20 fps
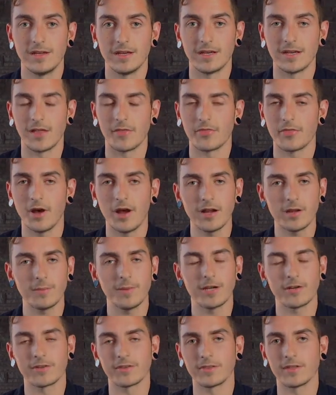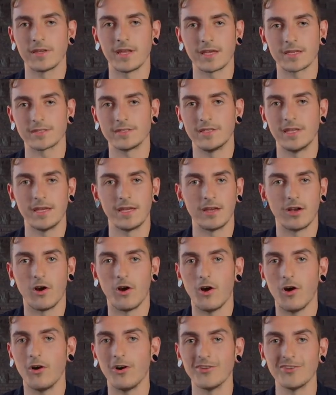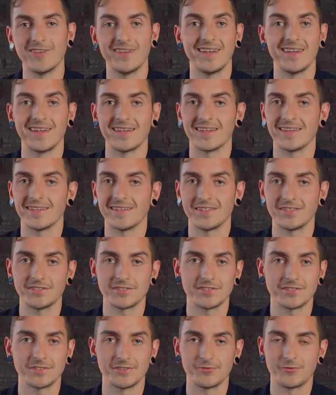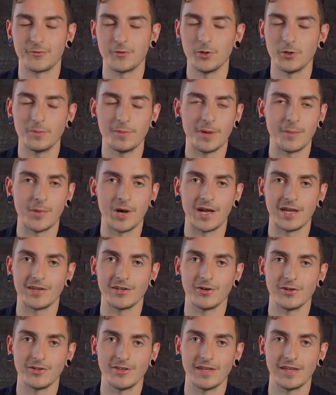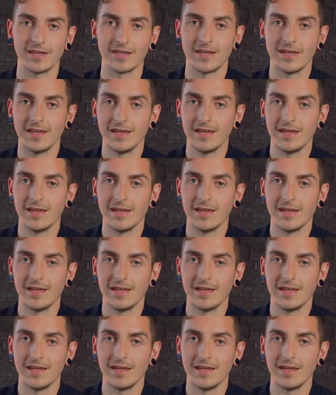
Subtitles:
And I thought about it the next day, all day. It just filled my mind all day.